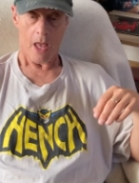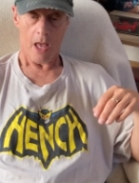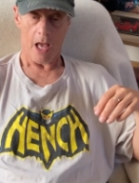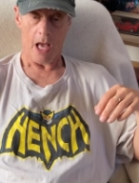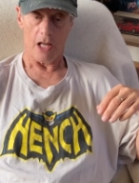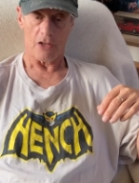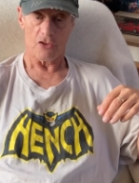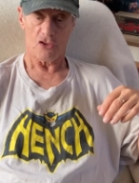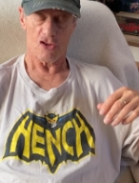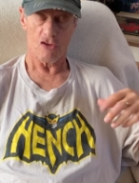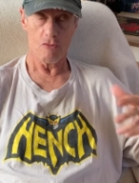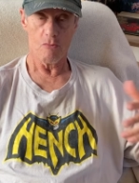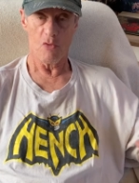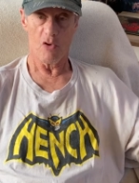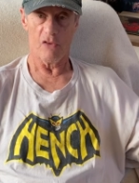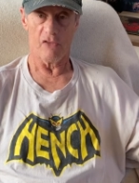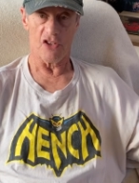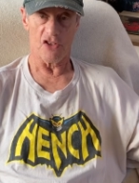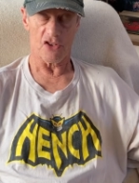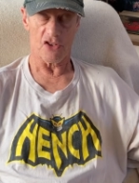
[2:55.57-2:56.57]
and two
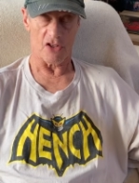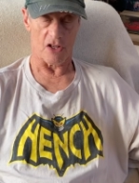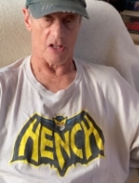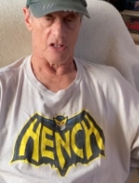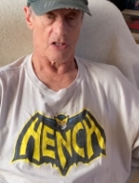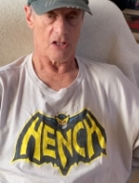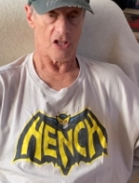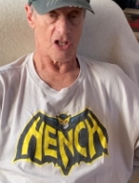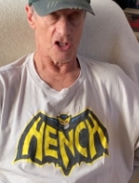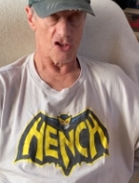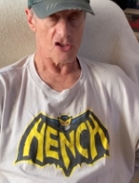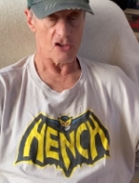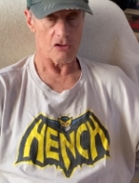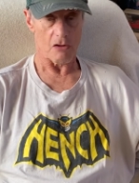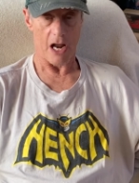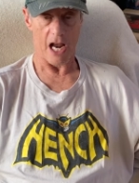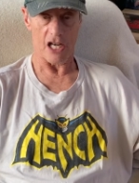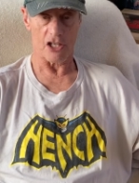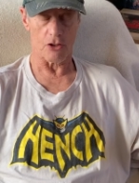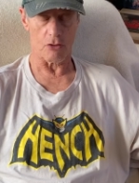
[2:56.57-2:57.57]
movies that
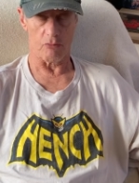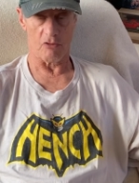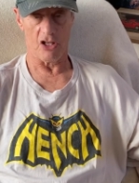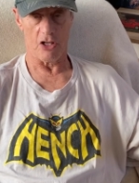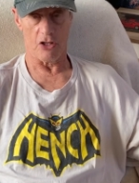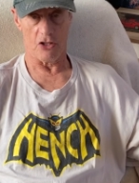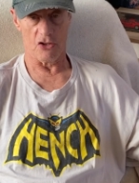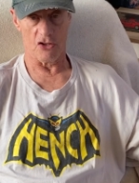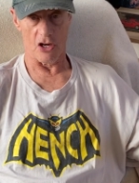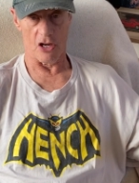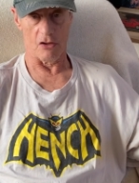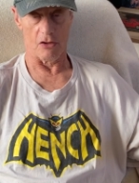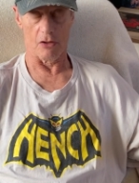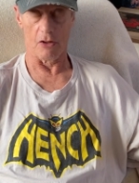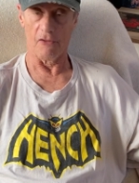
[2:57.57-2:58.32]
contrast with each other.